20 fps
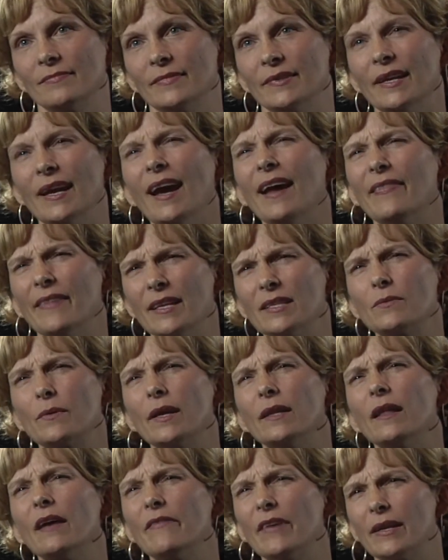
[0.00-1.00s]
Yeah, and that's what
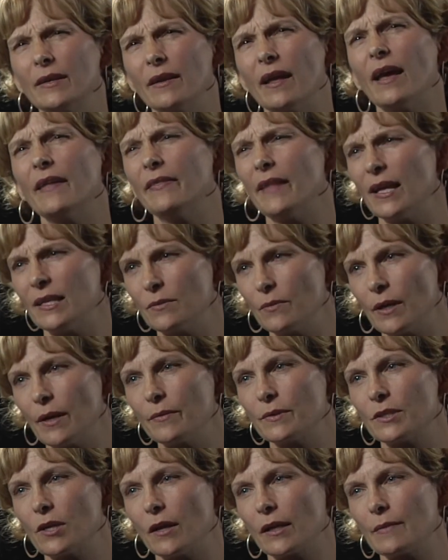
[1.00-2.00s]
I love, and that's what I
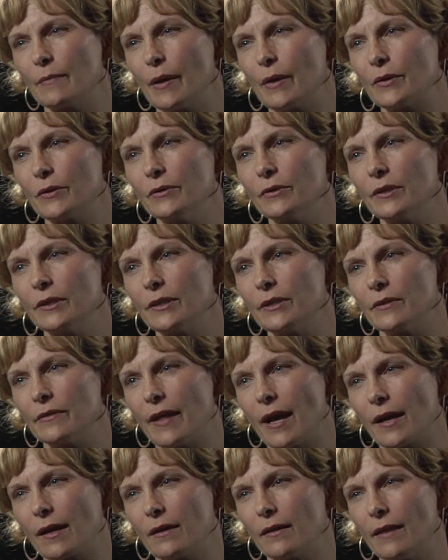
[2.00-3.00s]
was talking about earlier.
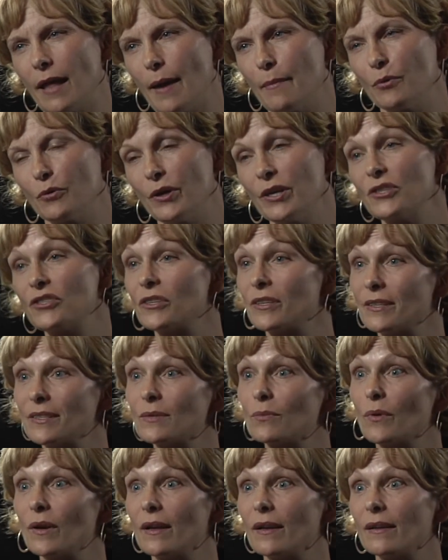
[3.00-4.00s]
That collaboration
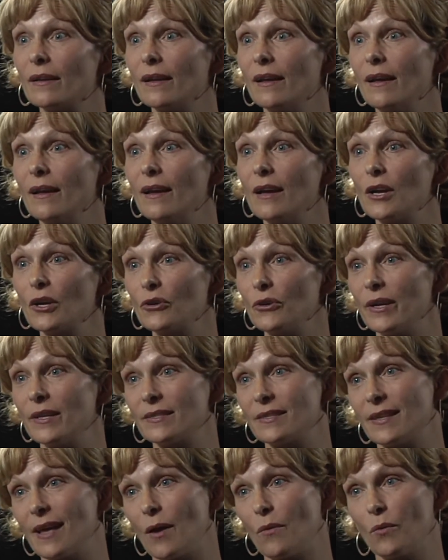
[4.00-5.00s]
is what
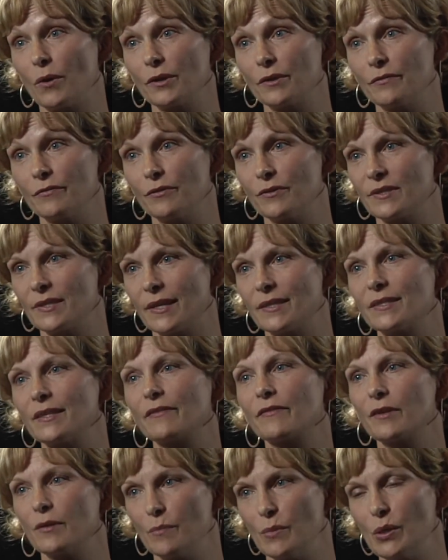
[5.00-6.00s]
creates that wonderful sense
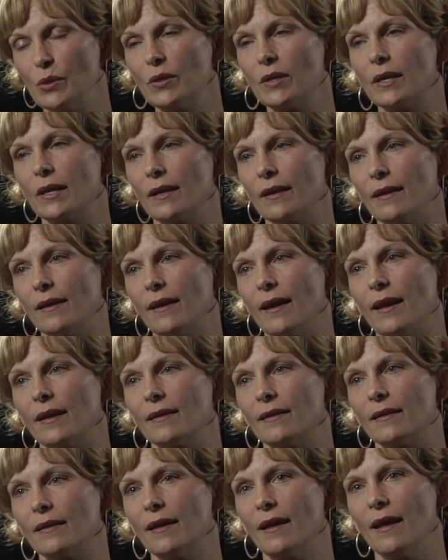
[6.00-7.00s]
of community,
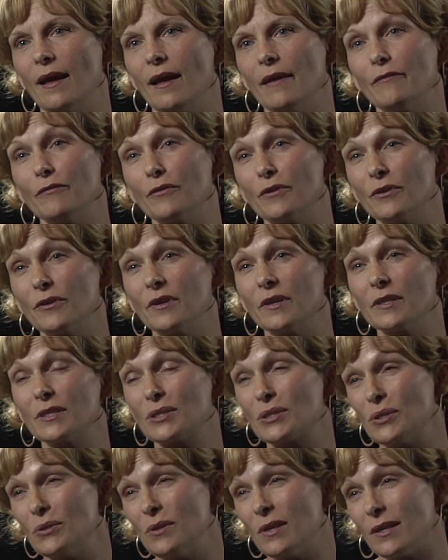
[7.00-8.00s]
and for
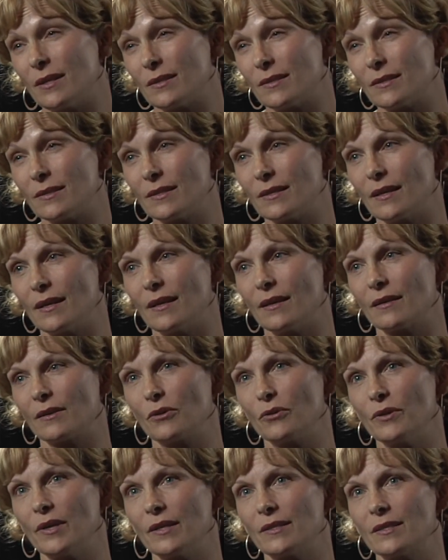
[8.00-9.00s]
students,
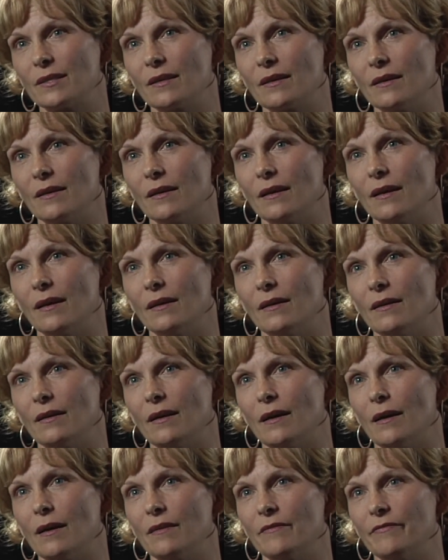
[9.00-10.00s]
it creates
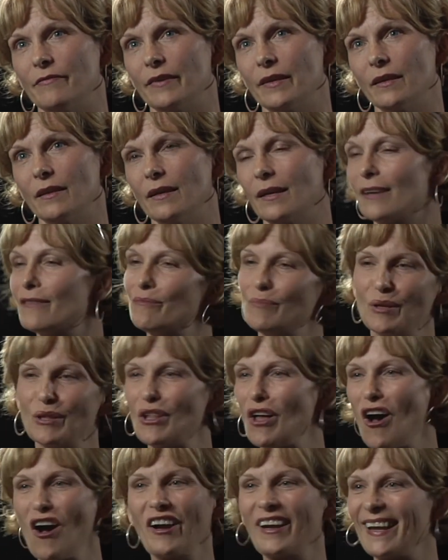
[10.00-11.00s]
a feeling of
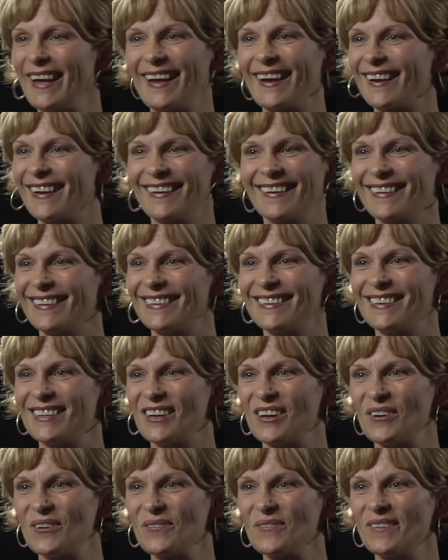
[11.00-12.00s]
belonging, you
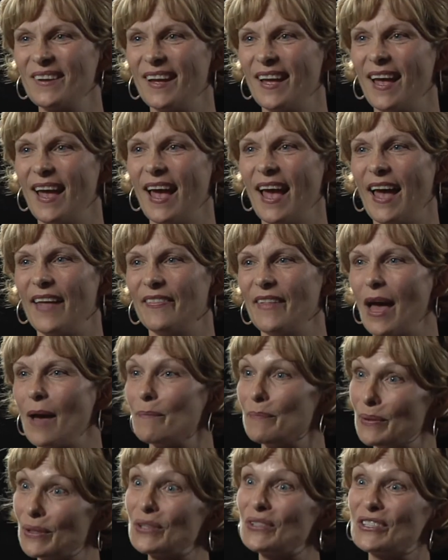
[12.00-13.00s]
know, and
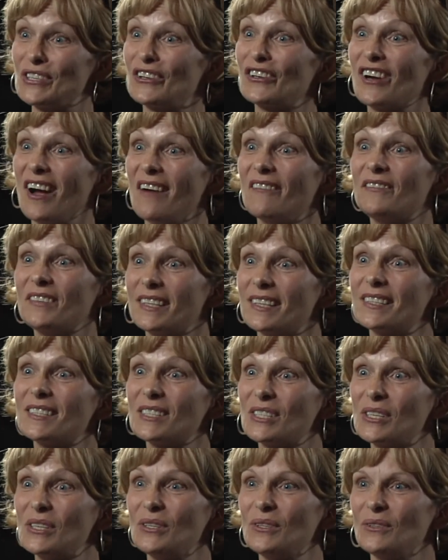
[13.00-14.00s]
that builds their
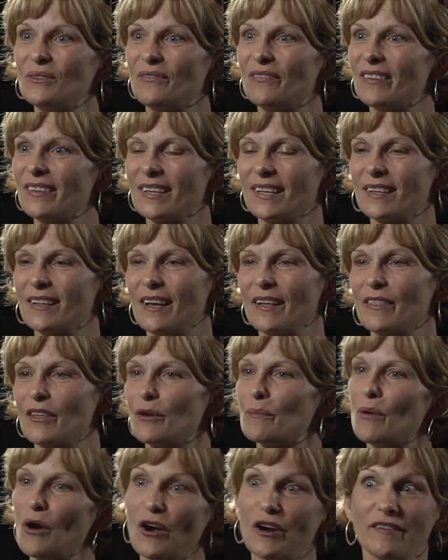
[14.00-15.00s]
confidence too. Feeling like
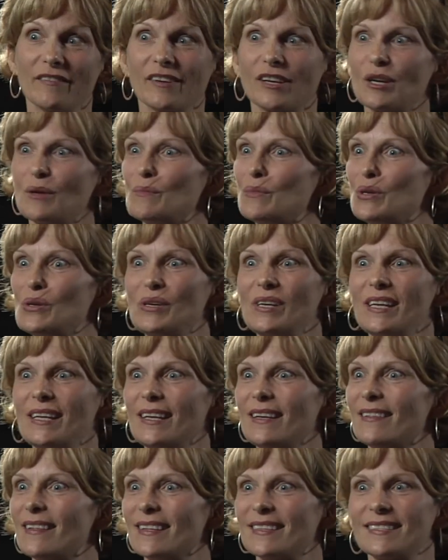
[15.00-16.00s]
they're part of a
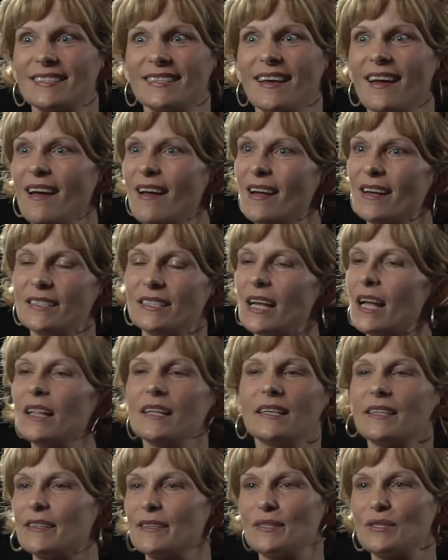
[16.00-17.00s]
community that's
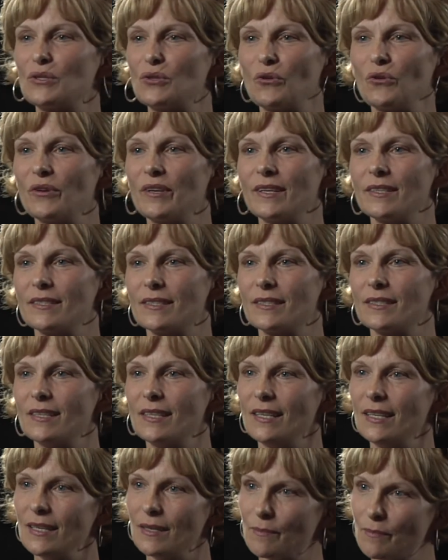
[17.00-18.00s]
telling the story as a
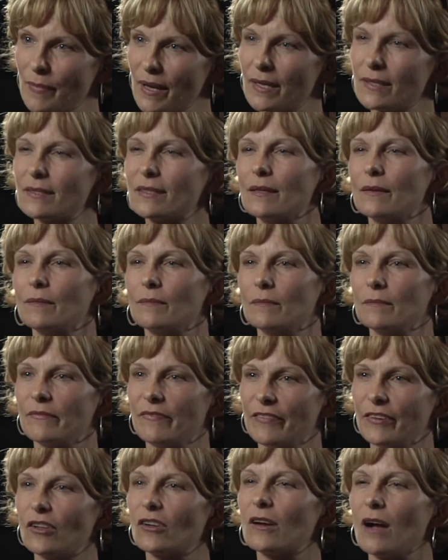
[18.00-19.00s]
team makes them
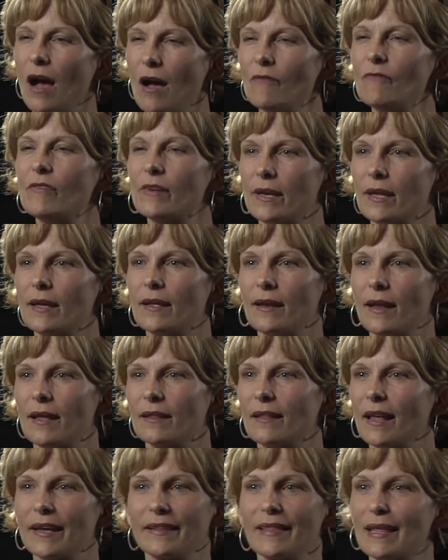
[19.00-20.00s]
feel confident
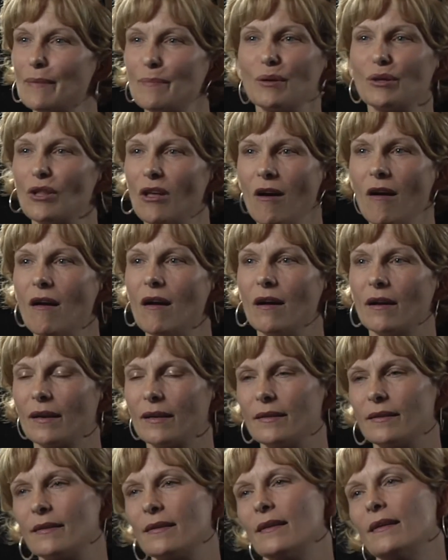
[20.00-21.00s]
and like they belong,
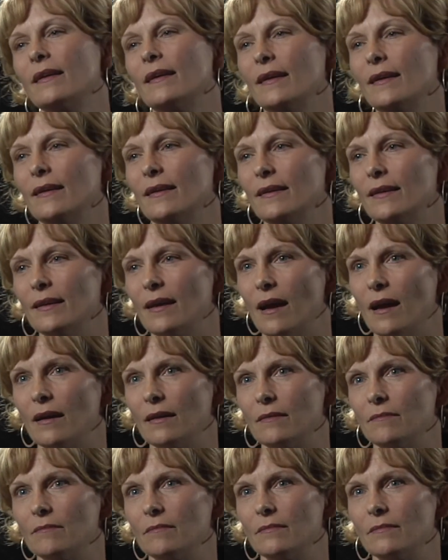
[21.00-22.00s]
and
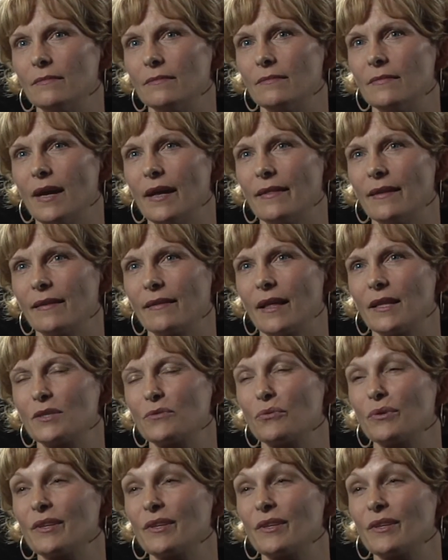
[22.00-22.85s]
I think that's